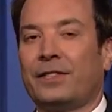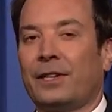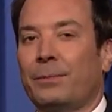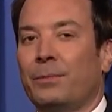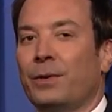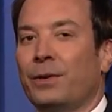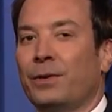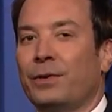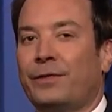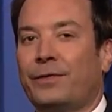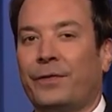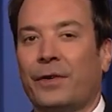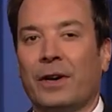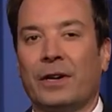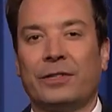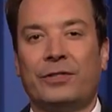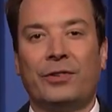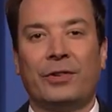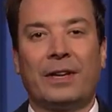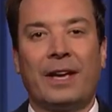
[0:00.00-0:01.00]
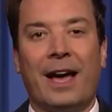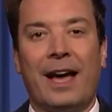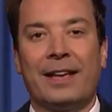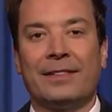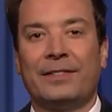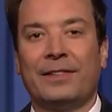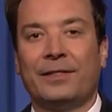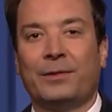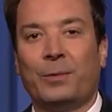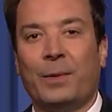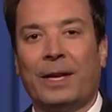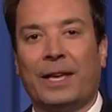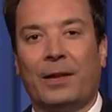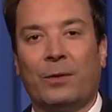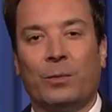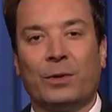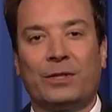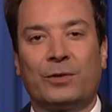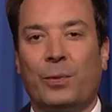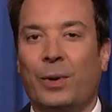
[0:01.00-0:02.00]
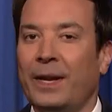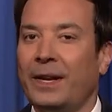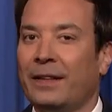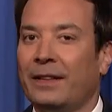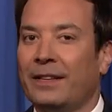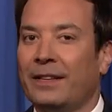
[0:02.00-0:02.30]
some news first. You guys, this weekend was Queen